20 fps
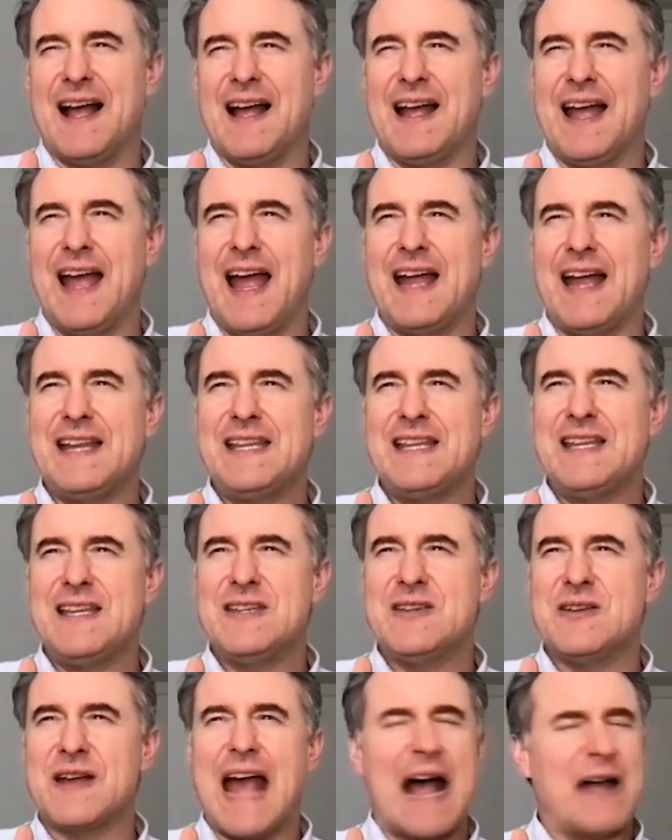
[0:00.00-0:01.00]
Ed
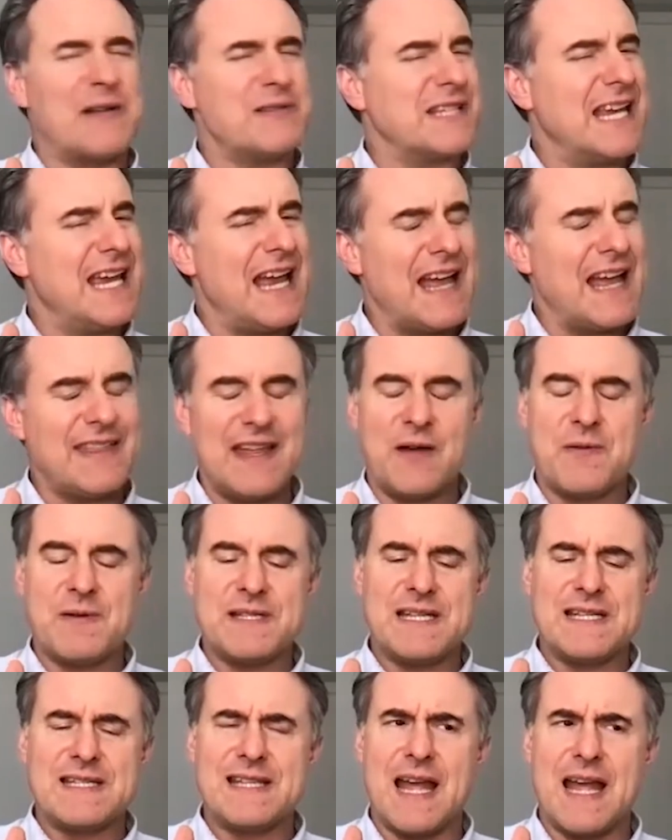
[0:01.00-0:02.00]
Dukowski, I think was
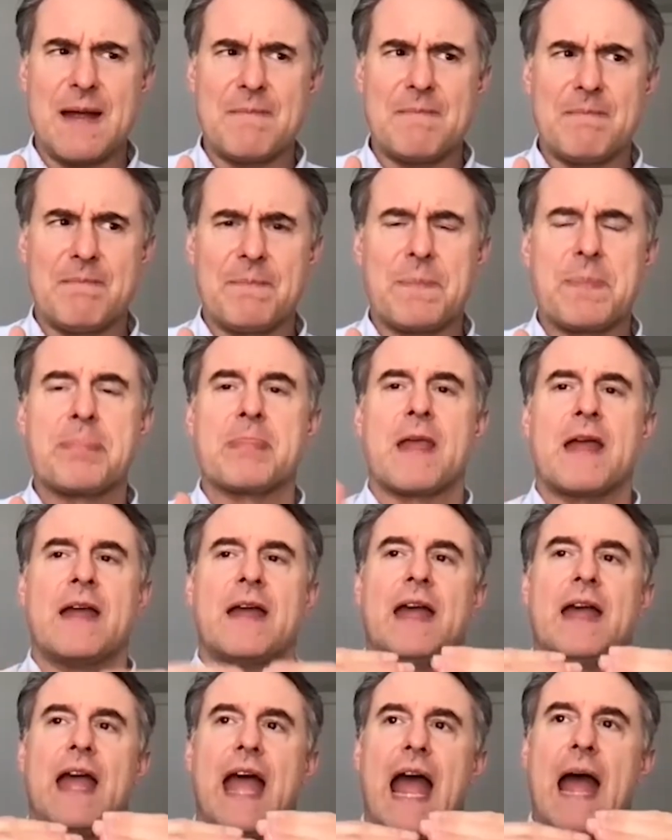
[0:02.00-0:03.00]
his name.
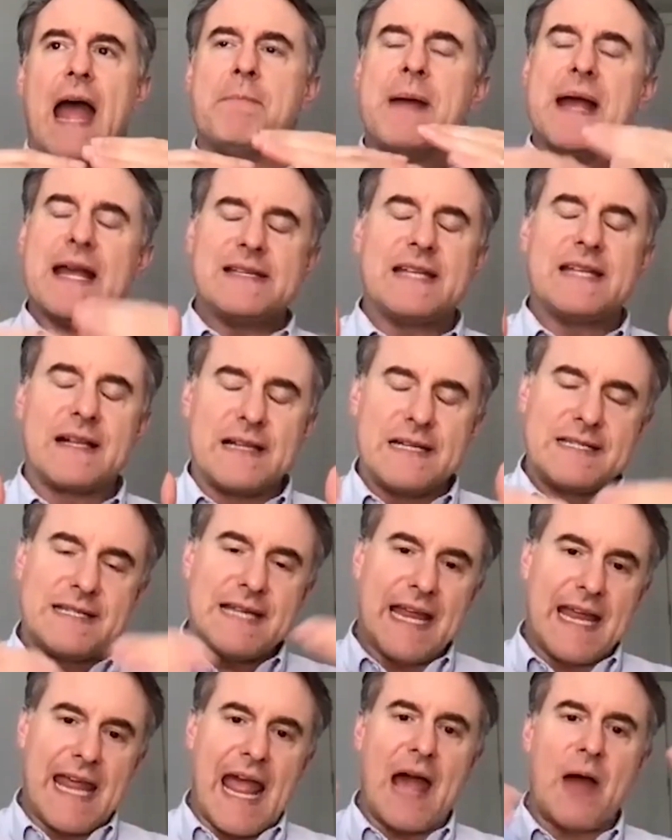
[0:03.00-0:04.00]
And basically
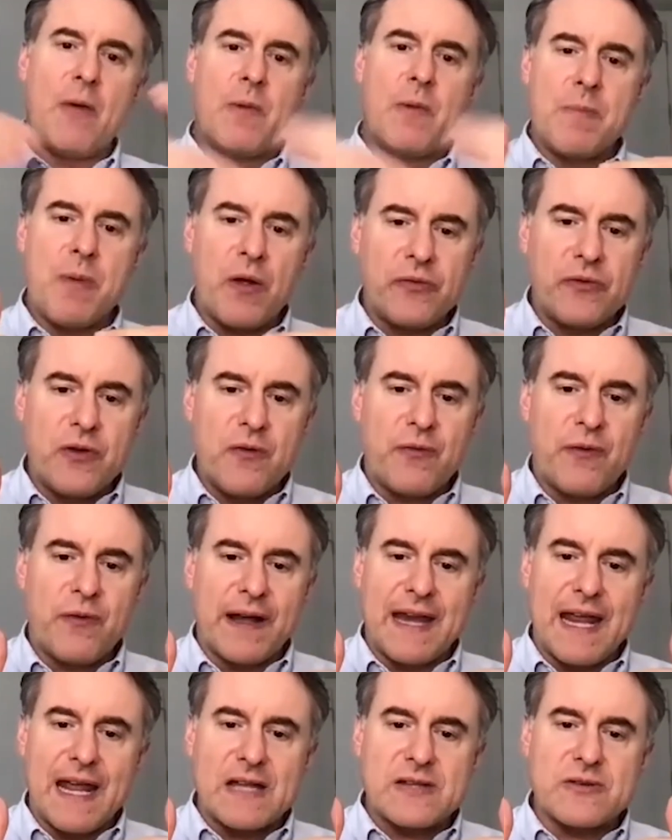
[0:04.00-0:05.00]
saying, yeah, we both do
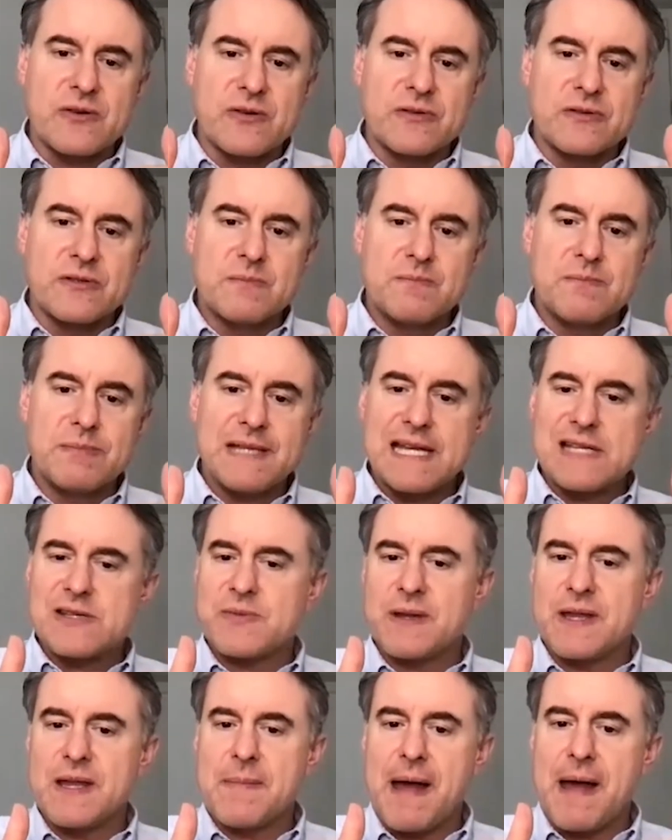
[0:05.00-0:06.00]
financials, but that's
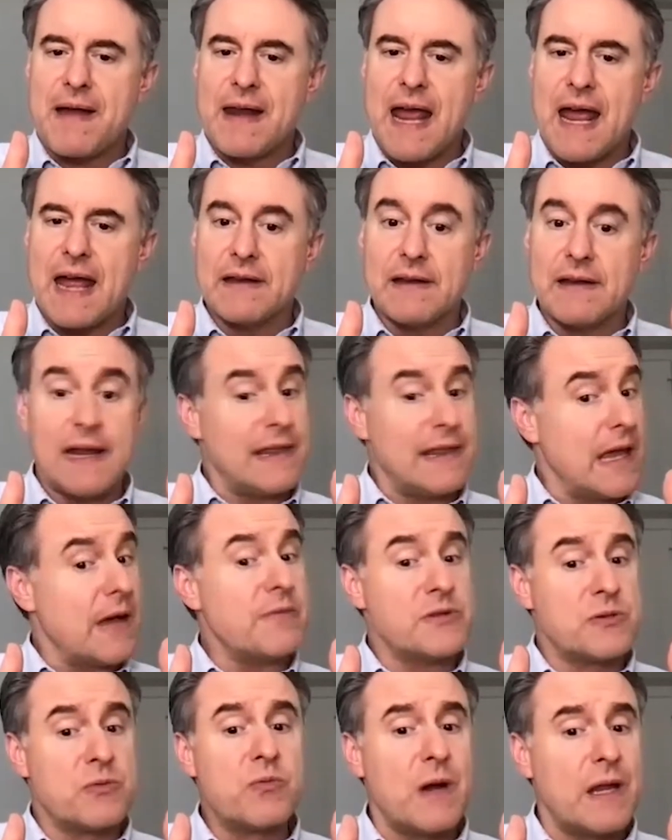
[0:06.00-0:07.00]
really about it. And that
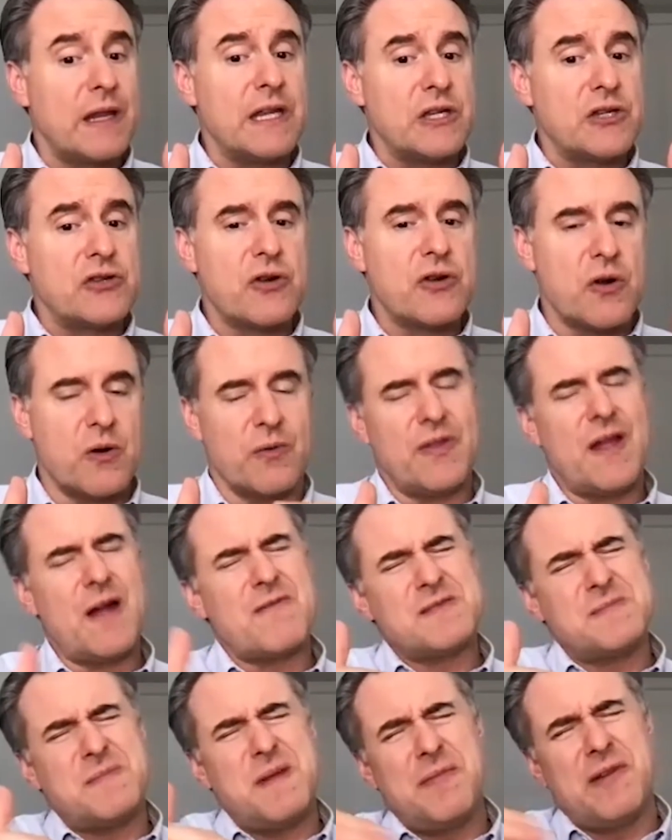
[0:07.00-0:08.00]
was really true. There
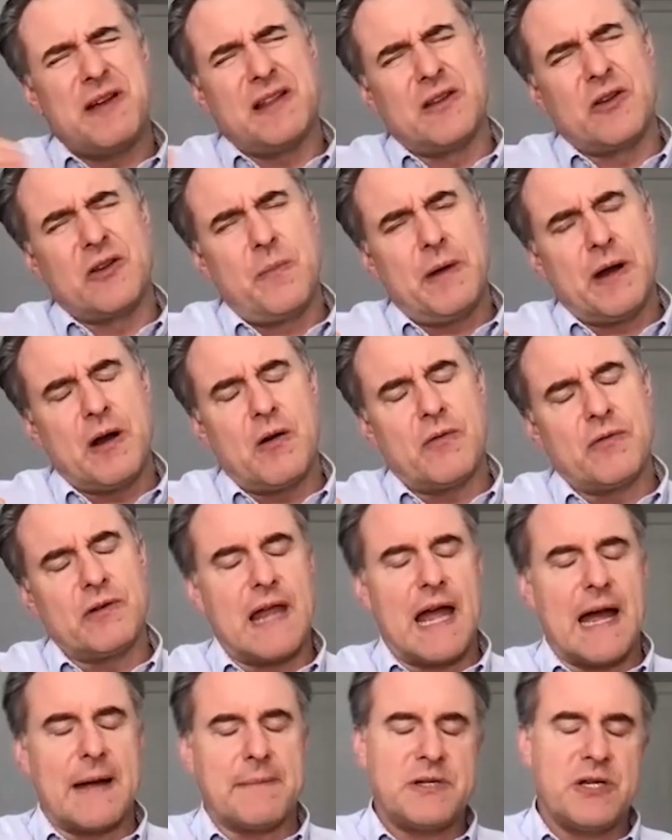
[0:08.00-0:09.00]
was maybe a little bit of
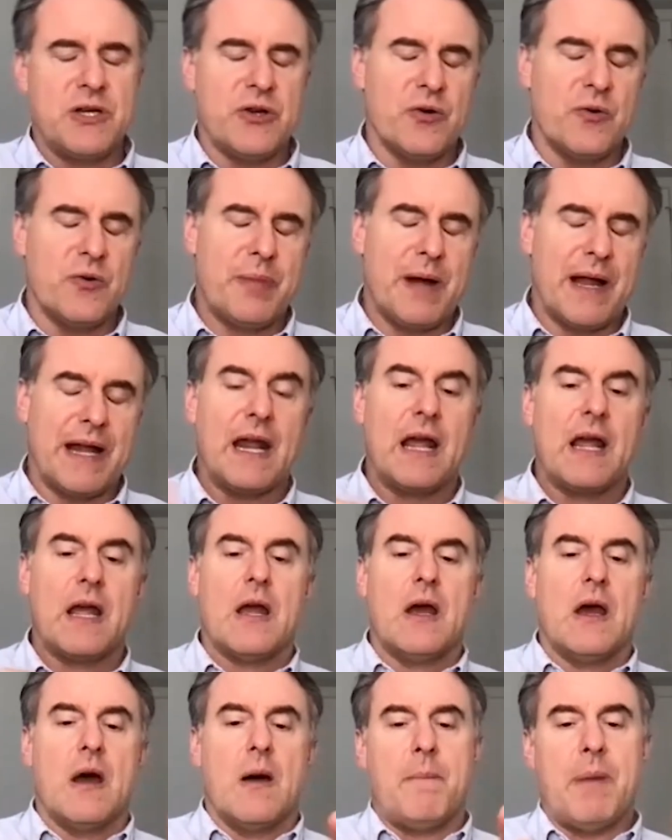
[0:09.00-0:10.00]
overlap too, but
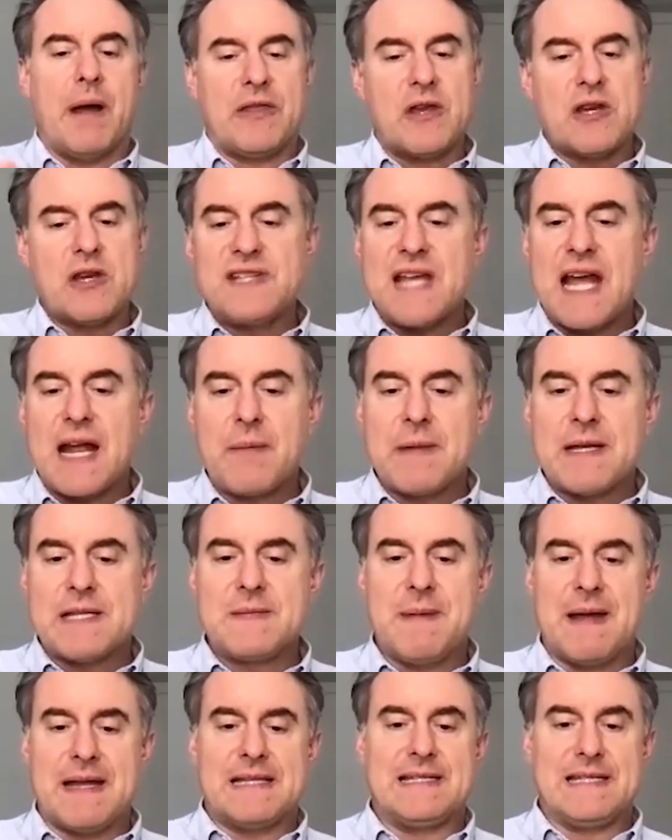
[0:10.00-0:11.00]
the segments
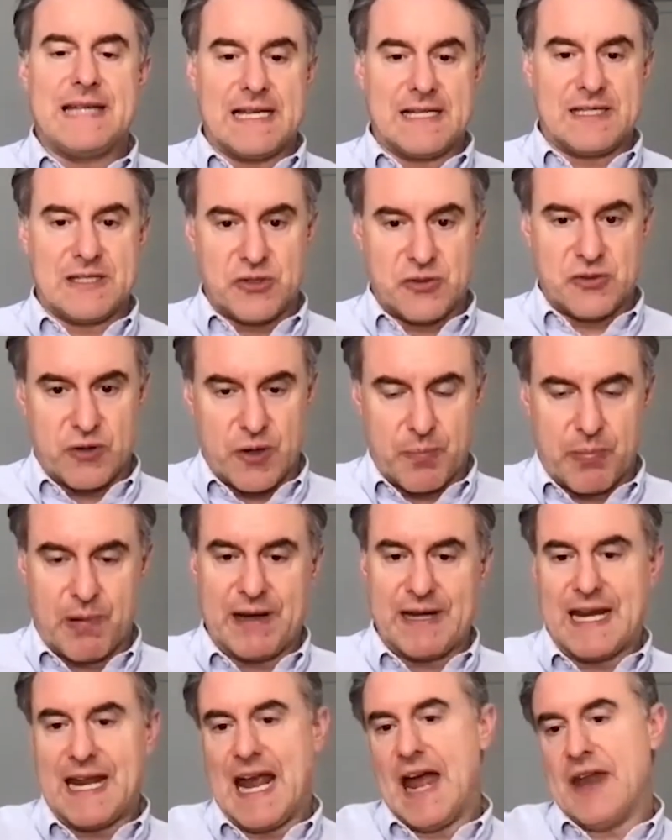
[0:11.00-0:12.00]
made sense to sort of
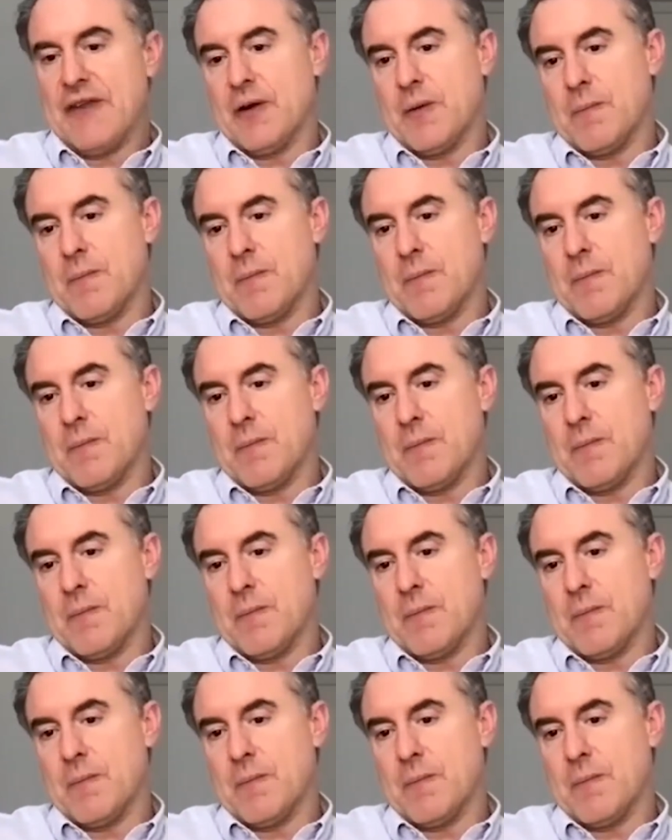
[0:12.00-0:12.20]
bring together